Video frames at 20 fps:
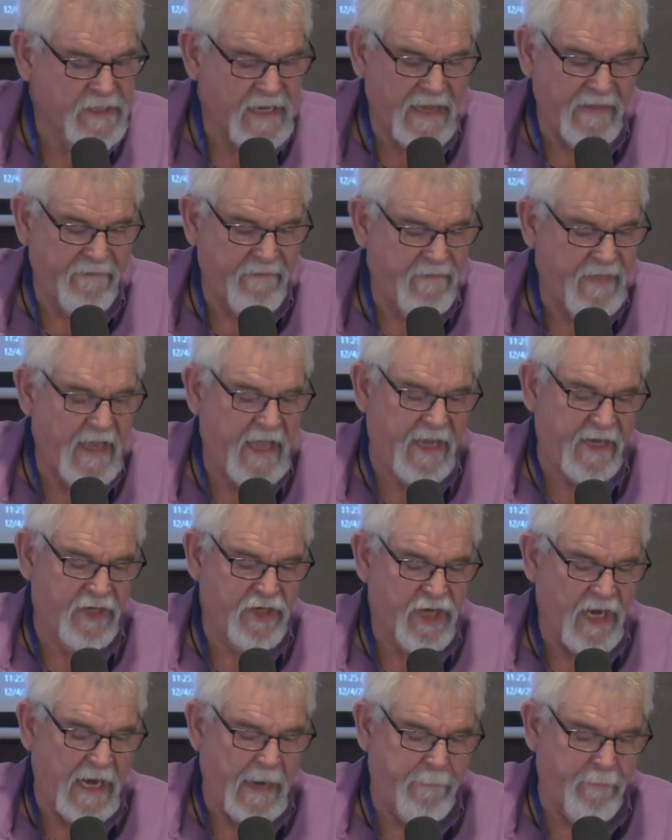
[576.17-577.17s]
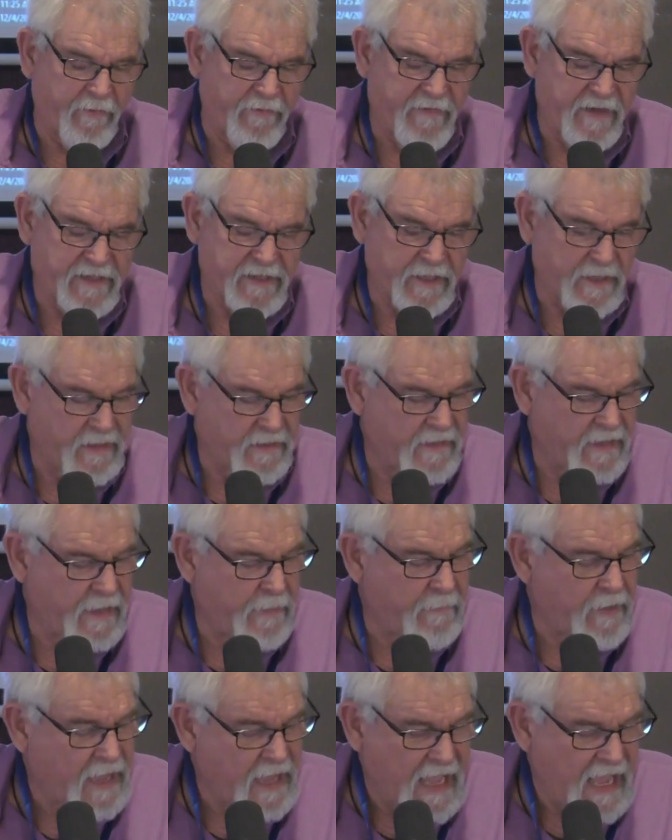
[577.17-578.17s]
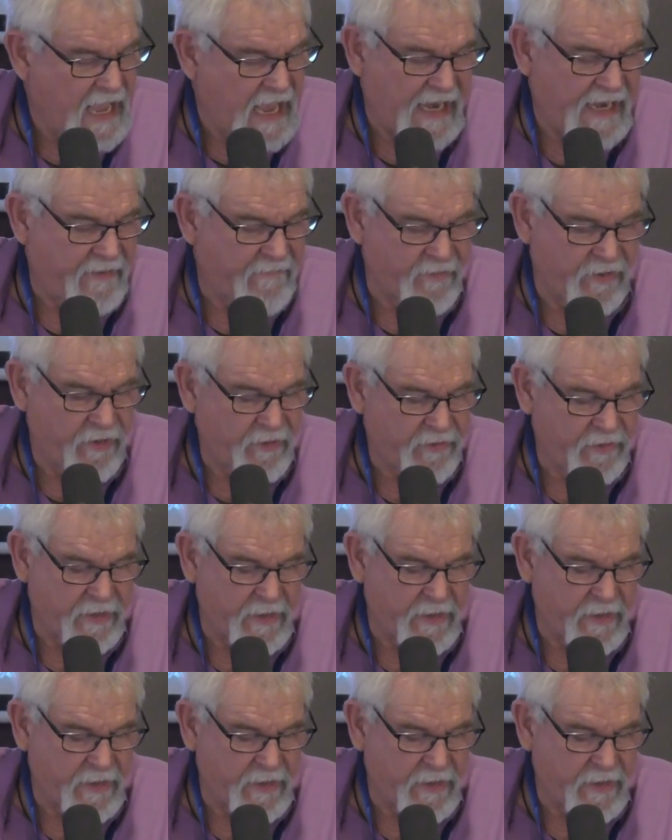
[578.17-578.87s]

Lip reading: And then shall I profess unto them, I never knew you.